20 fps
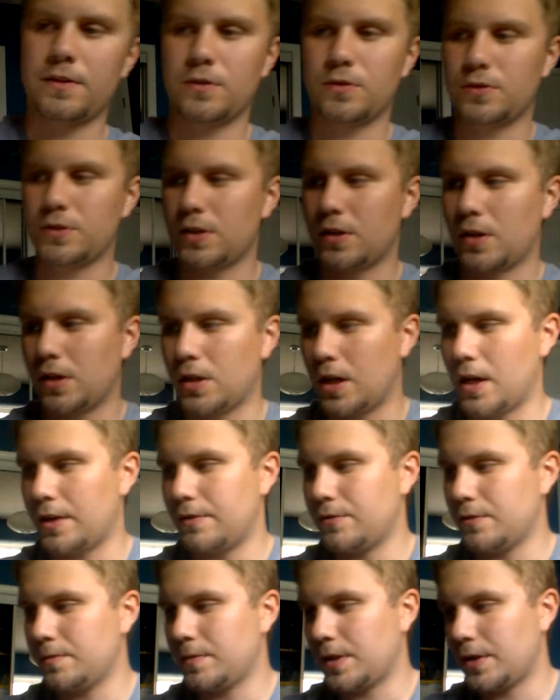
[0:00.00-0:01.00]
those on a lot of
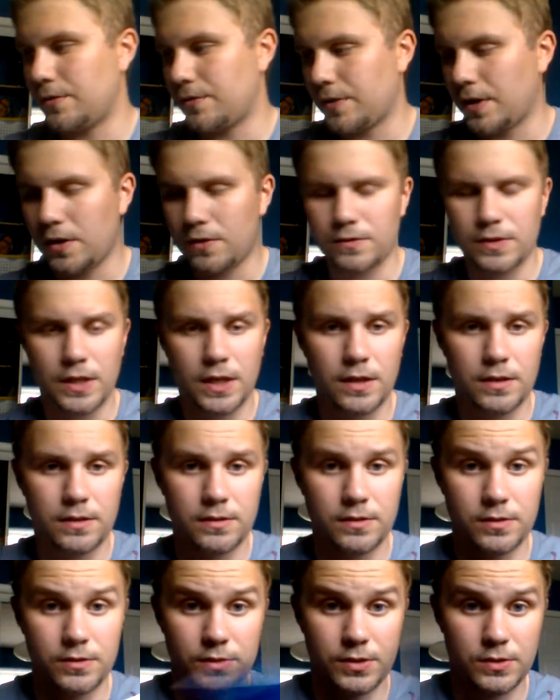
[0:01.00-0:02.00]
them. I found that
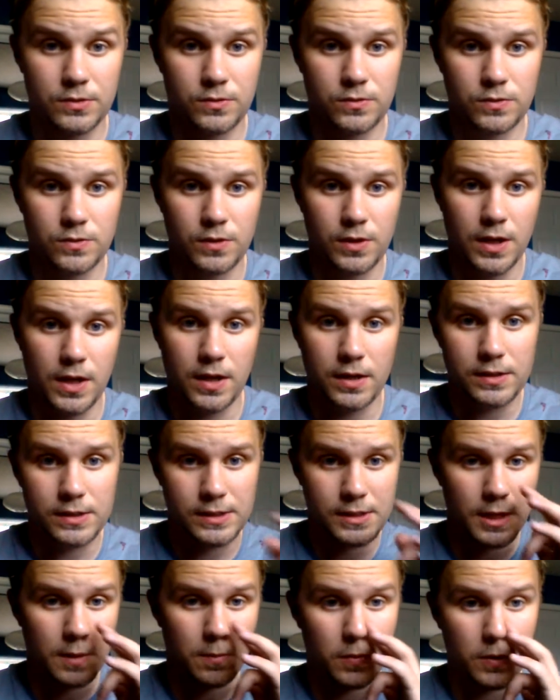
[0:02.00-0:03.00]
there's the end
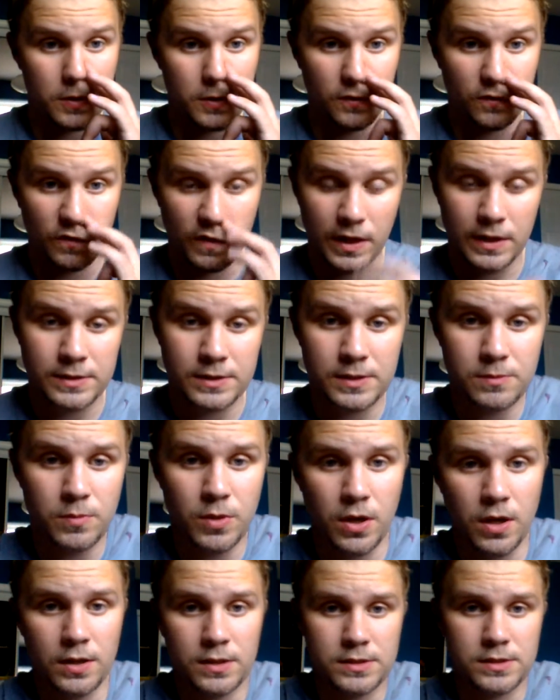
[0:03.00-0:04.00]
step on the fancy
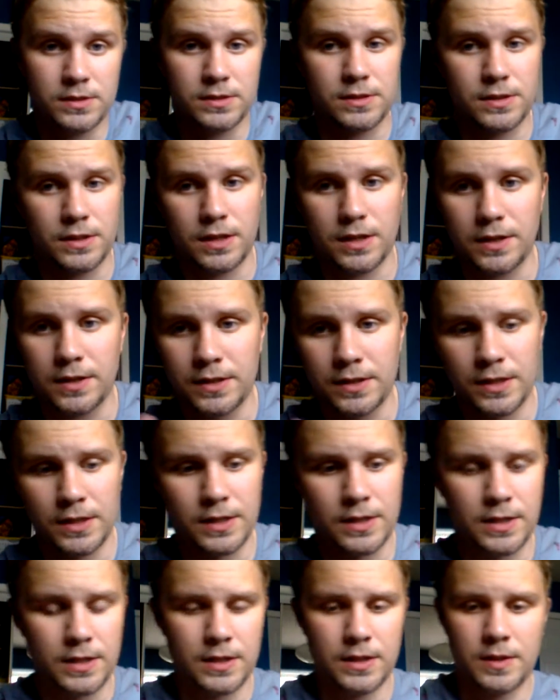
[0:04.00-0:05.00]
box is you gotta
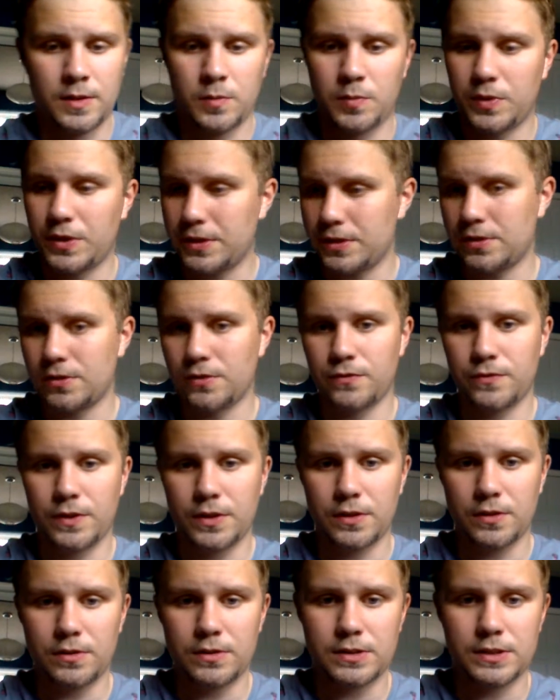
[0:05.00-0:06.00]
place your
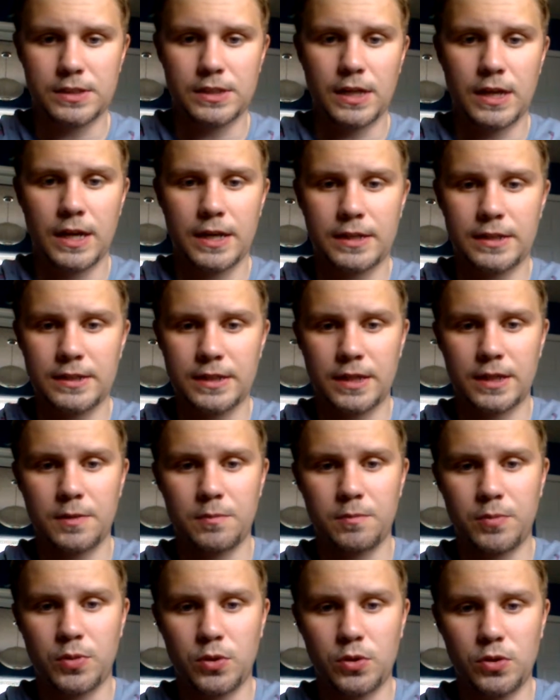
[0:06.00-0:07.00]
finger inside and kind of
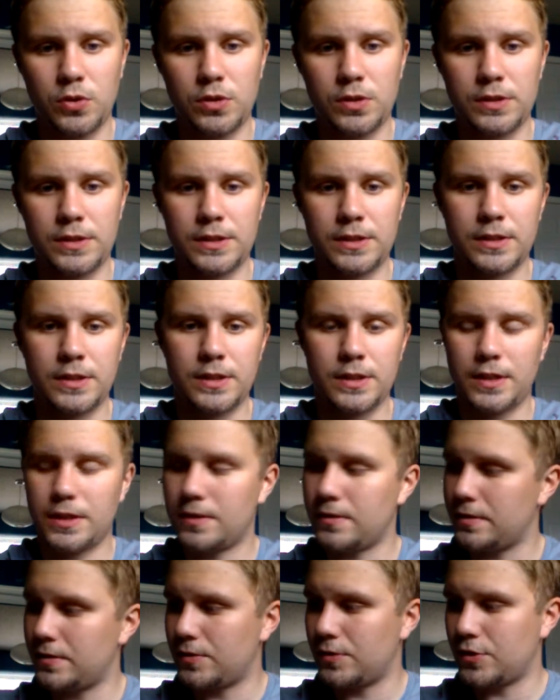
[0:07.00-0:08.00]
pull and
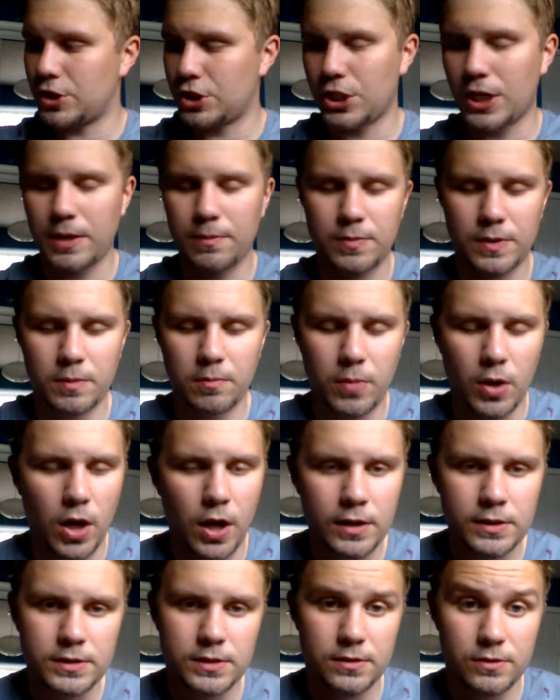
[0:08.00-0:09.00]
shape the
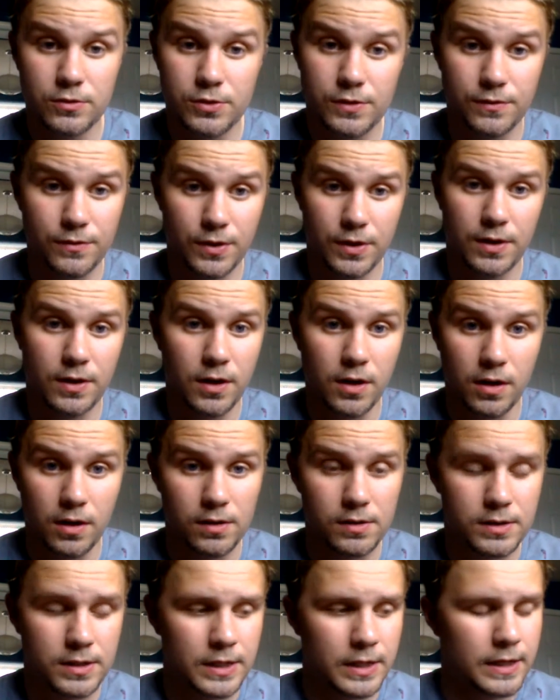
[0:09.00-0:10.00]
box, and those are very
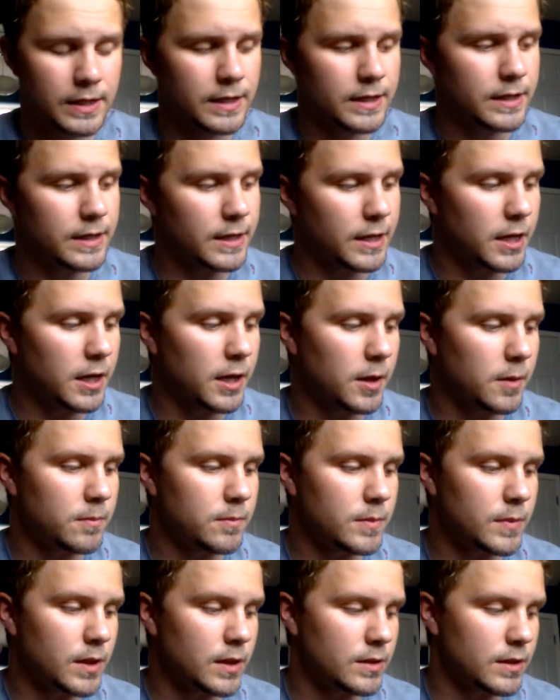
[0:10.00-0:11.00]
hard.
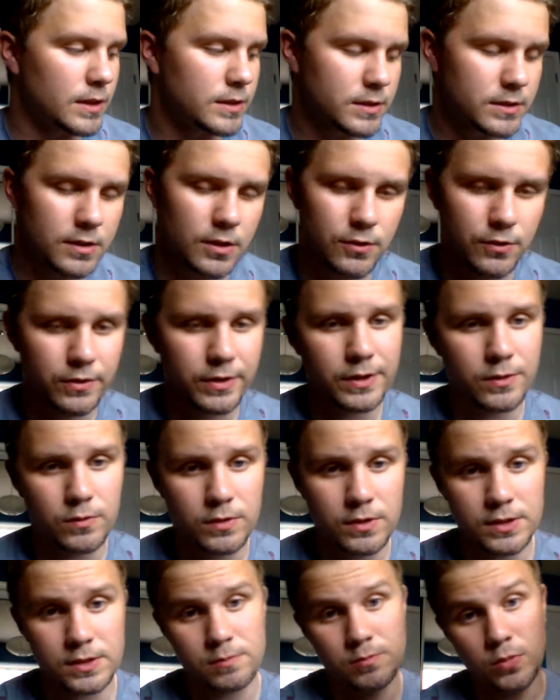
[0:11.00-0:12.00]
And that's another thing with
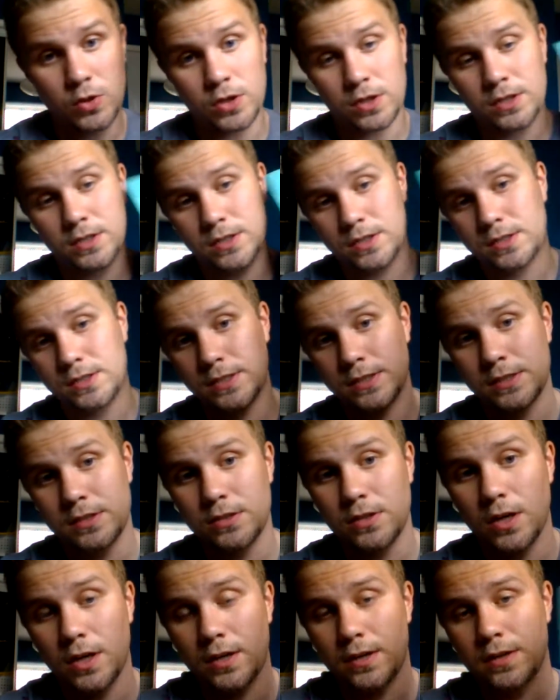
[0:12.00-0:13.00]
this book is it's
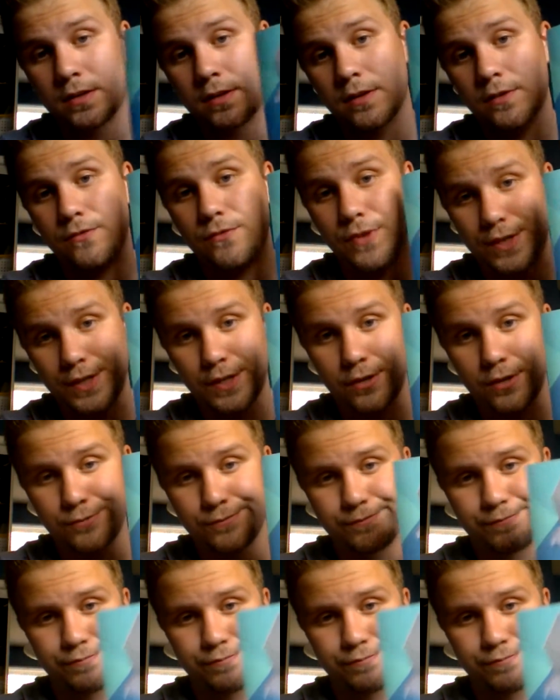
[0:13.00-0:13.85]
not a video.